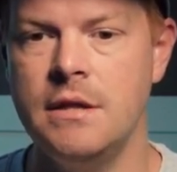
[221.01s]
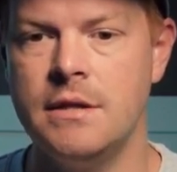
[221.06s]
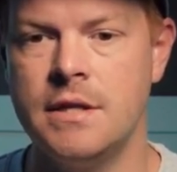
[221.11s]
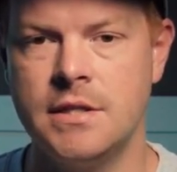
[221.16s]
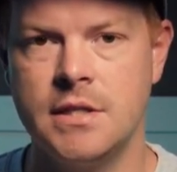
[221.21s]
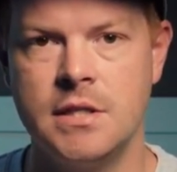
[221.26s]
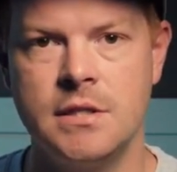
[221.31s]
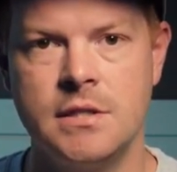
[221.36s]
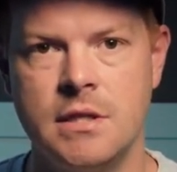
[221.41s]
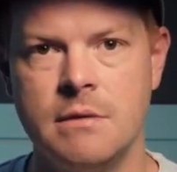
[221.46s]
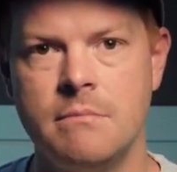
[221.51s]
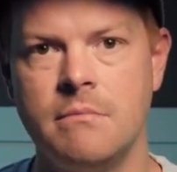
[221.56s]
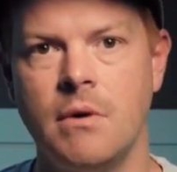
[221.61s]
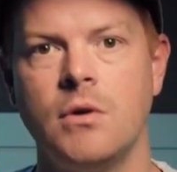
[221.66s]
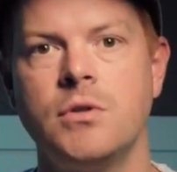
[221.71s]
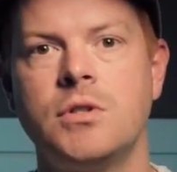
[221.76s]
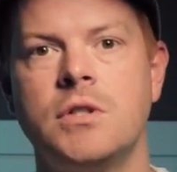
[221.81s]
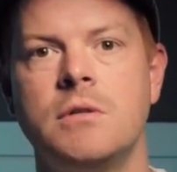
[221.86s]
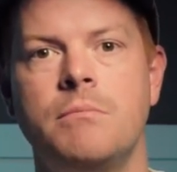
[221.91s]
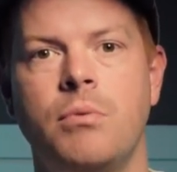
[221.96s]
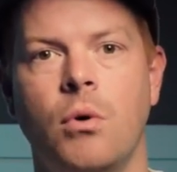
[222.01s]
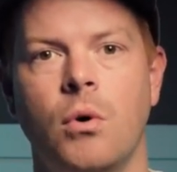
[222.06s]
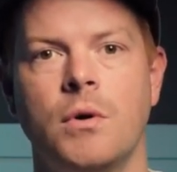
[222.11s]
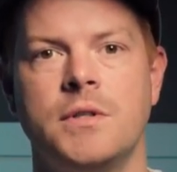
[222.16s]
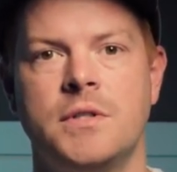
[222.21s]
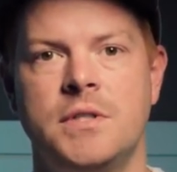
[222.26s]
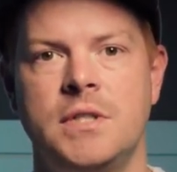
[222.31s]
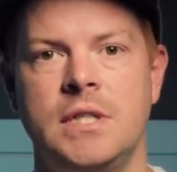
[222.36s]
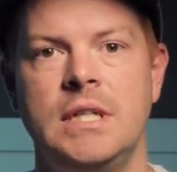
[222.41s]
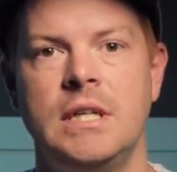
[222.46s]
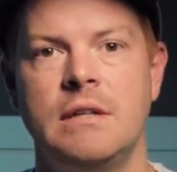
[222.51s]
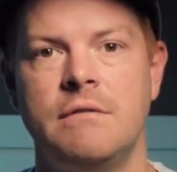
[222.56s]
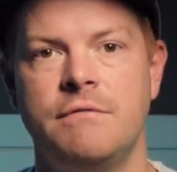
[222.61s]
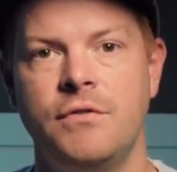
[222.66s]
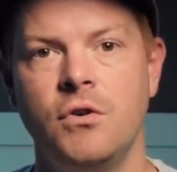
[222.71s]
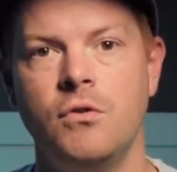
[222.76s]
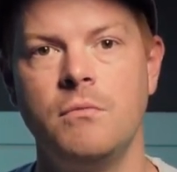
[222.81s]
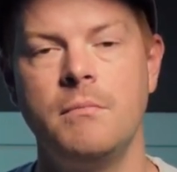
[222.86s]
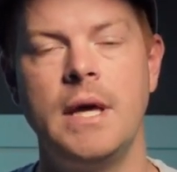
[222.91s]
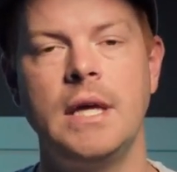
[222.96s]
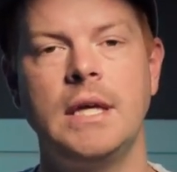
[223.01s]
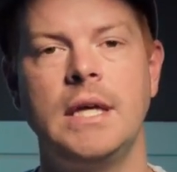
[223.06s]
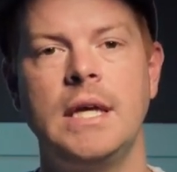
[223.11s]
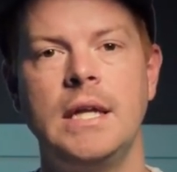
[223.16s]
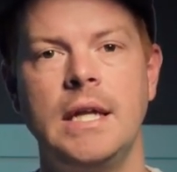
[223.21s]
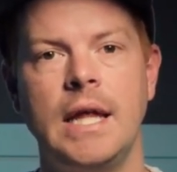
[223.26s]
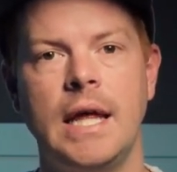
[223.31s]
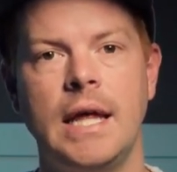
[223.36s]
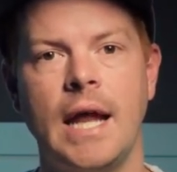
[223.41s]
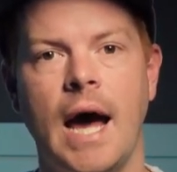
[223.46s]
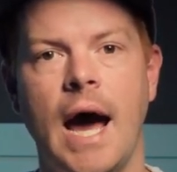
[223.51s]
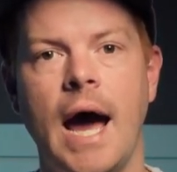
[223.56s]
this is the most important scene in filmmaking and